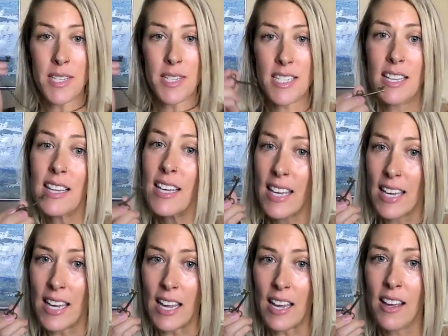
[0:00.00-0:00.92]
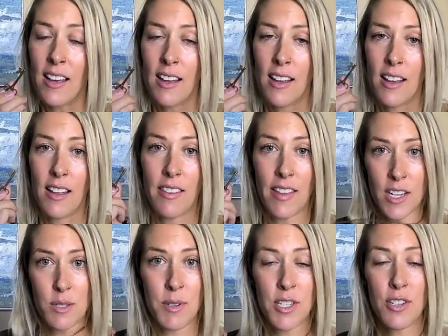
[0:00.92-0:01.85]
you're missing the key and
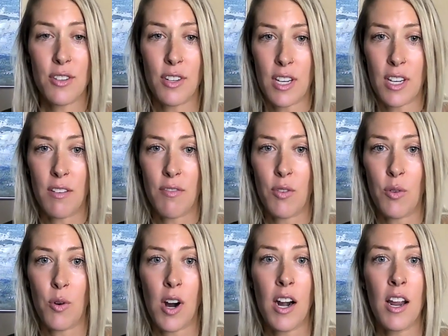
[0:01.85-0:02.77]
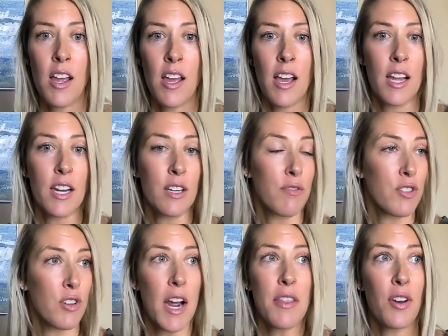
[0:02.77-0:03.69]
that's what you're looking for. And
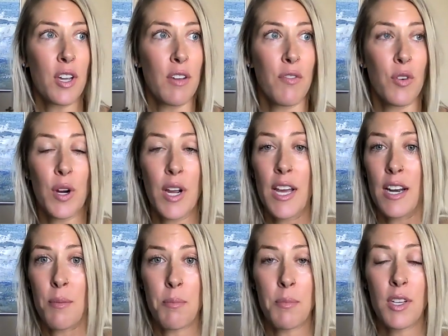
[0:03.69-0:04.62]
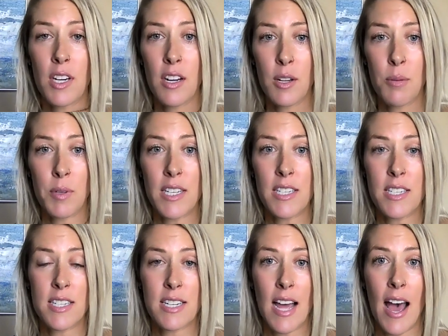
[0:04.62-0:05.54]
you've tried looking for it in a million other
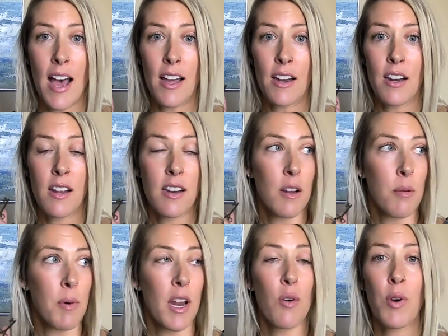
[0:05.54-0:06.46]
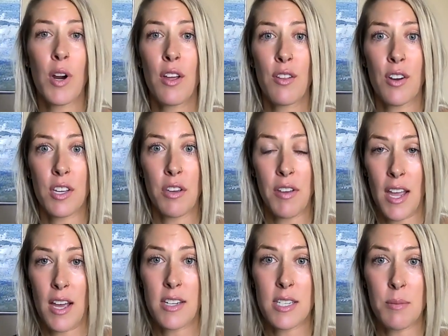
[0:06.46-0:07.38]
places, and no matter where you look,
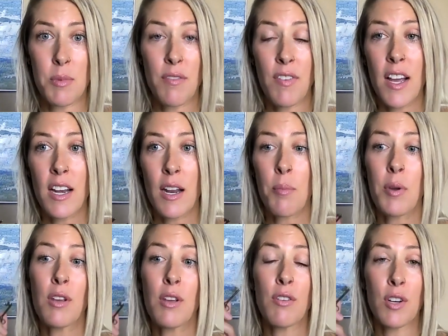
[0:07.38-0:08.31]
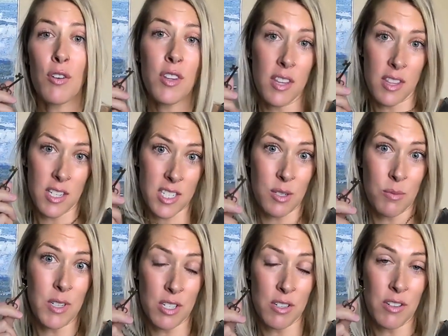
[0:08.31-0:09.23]
you can't seem to find it. But you know that this
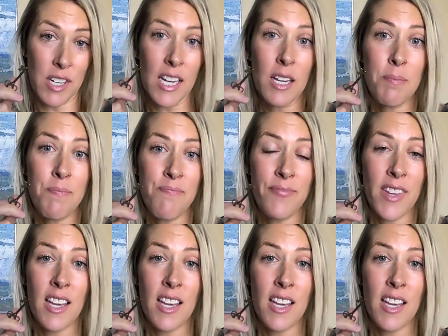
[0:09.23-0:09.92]
is what you need